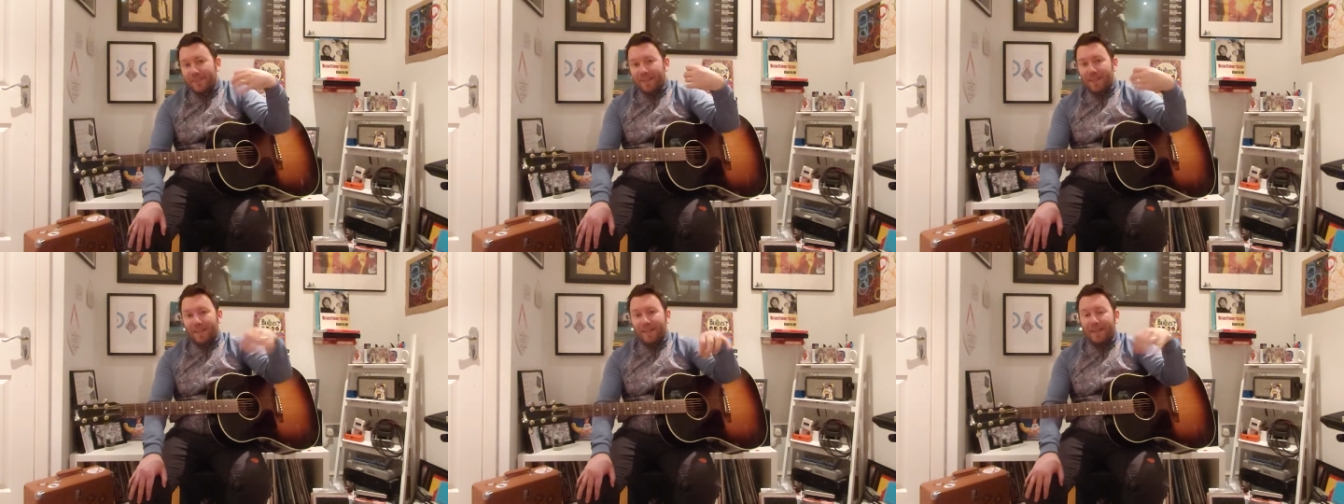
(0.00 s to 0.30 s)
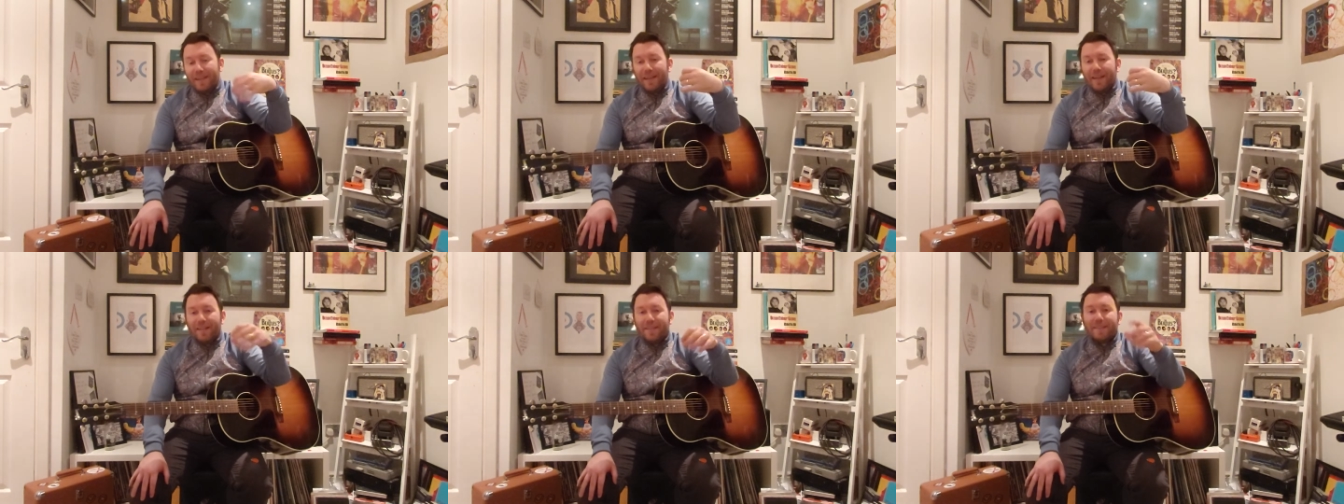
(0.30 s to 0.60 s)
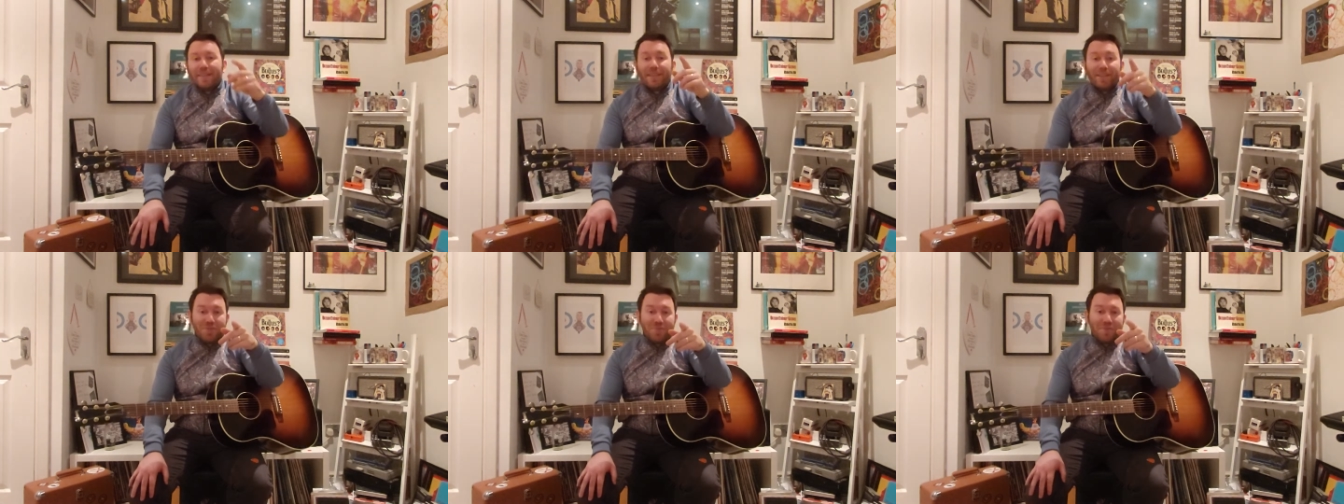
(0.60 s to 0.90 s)

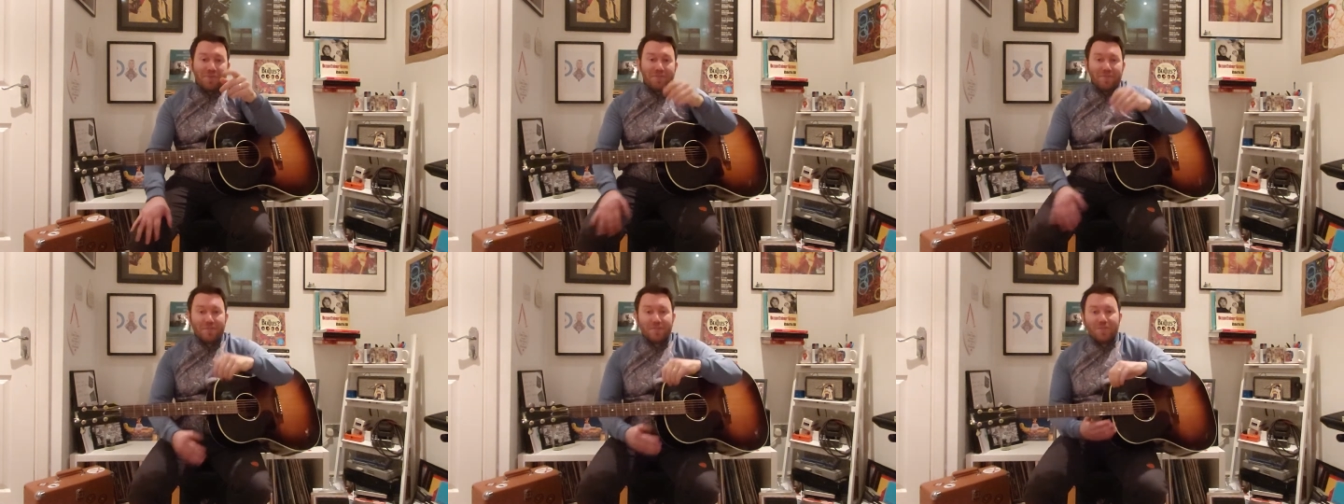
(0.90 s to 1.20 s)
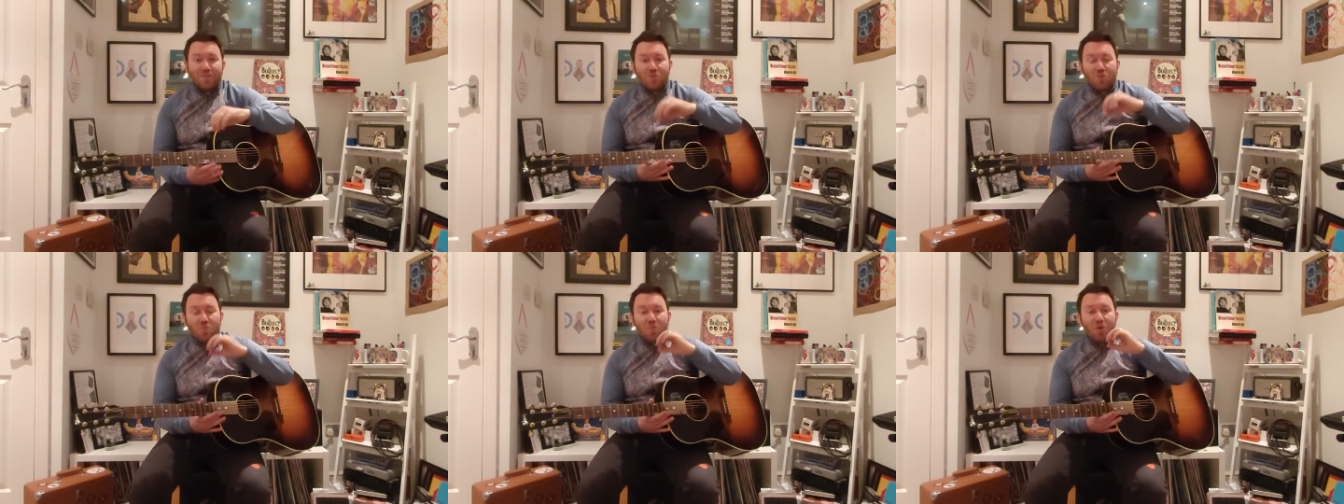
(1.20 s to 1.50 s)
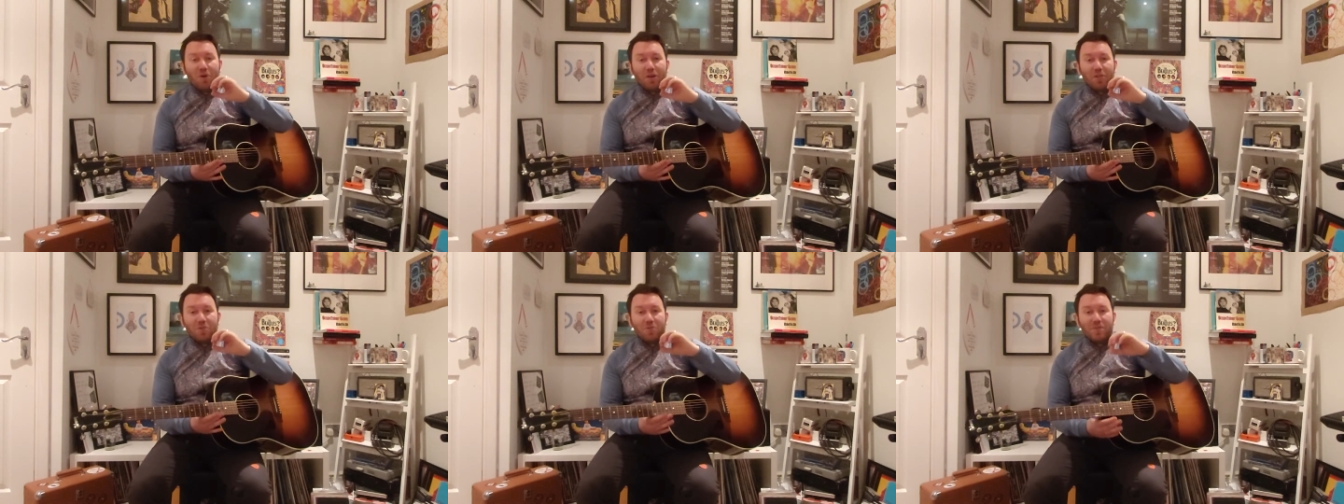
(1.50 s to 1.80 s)
Taylor Swift. So
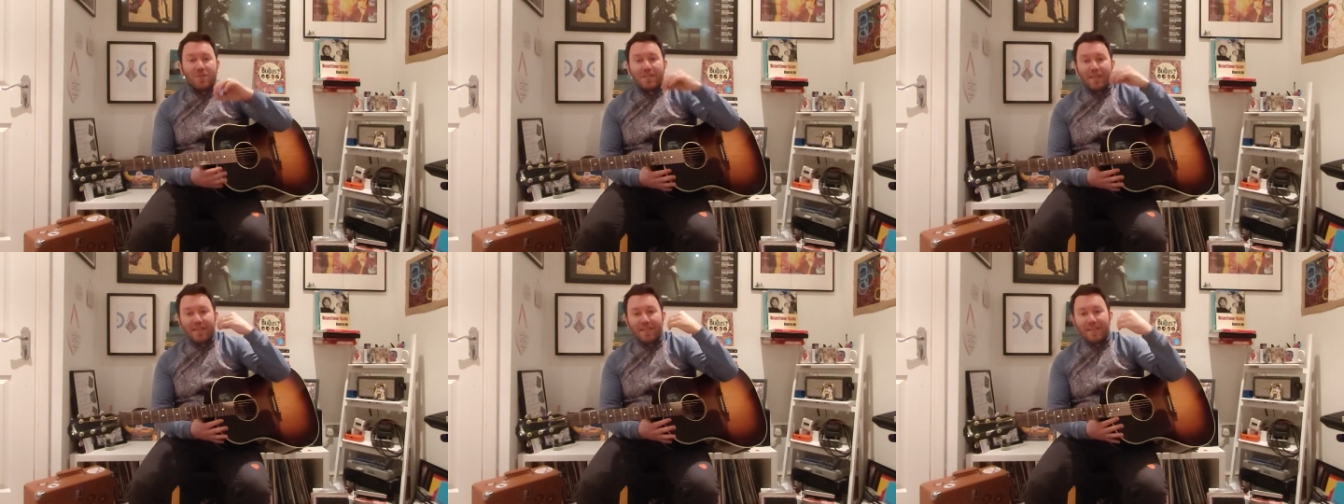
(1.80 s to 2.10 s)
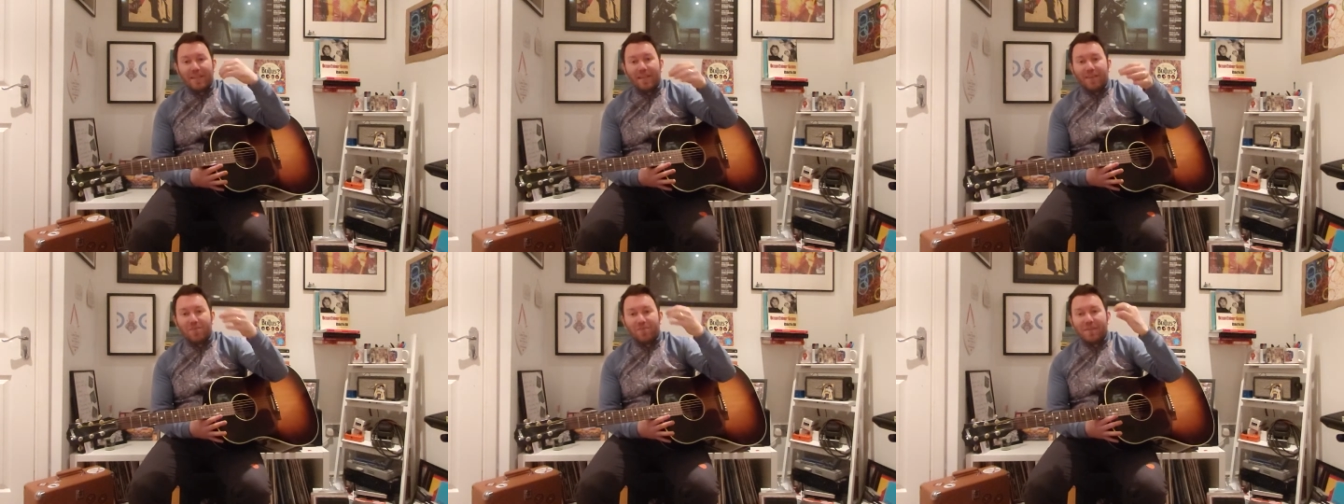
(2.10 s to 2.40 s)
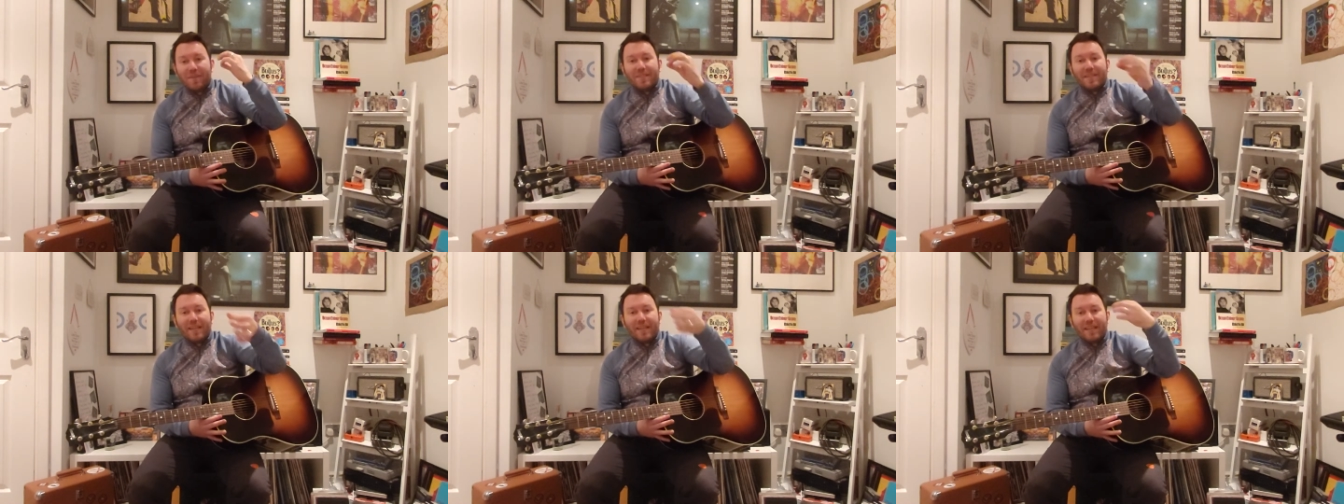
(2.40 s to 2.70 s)
what I do is I tell them to
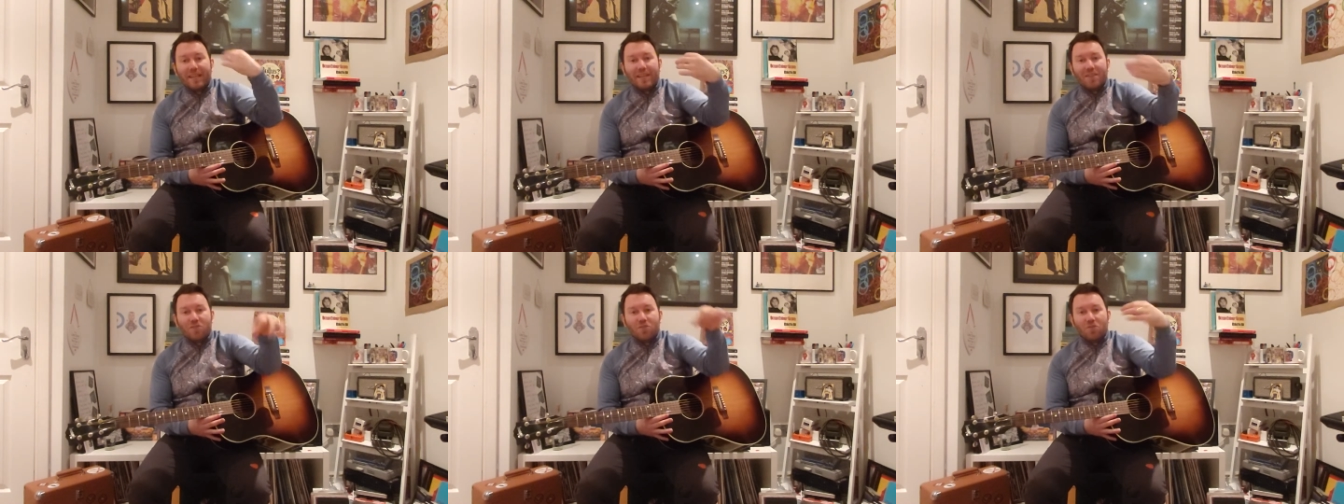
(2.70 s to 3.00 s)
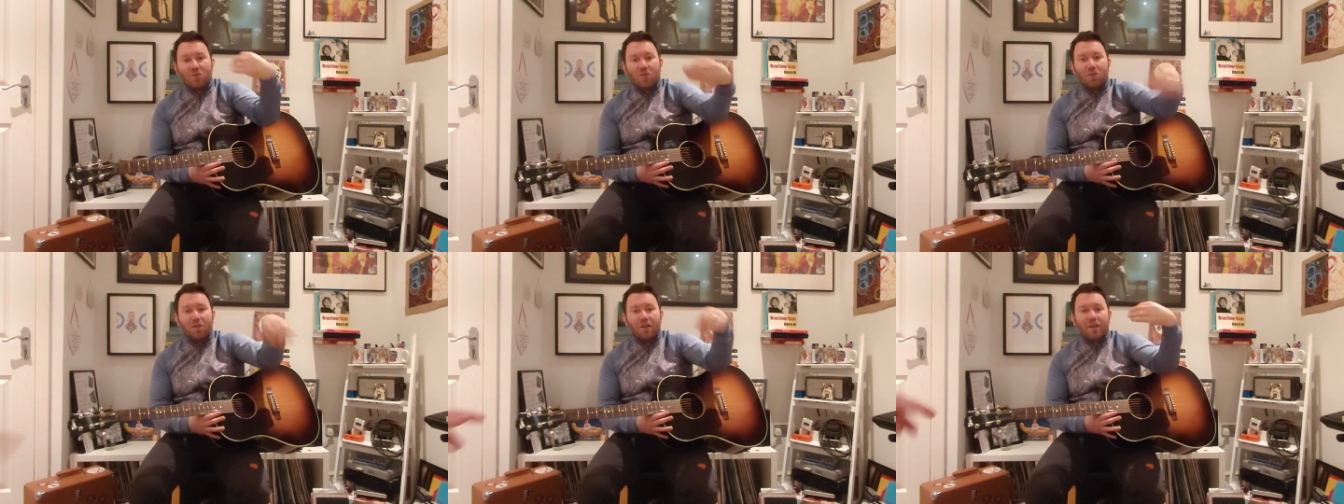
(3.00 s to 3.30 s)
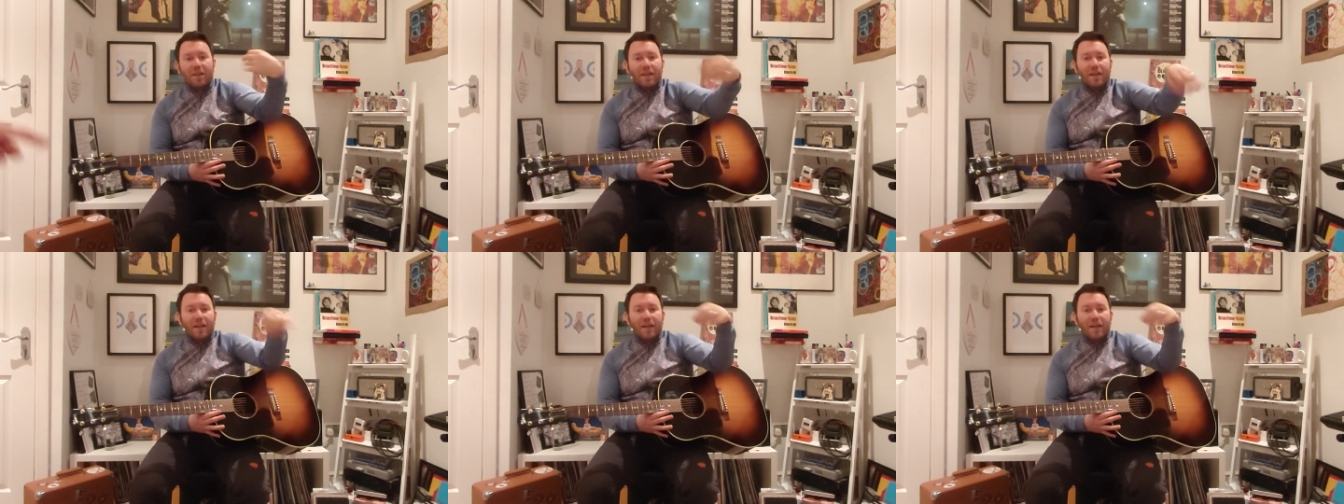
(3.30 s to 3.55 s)
sing that song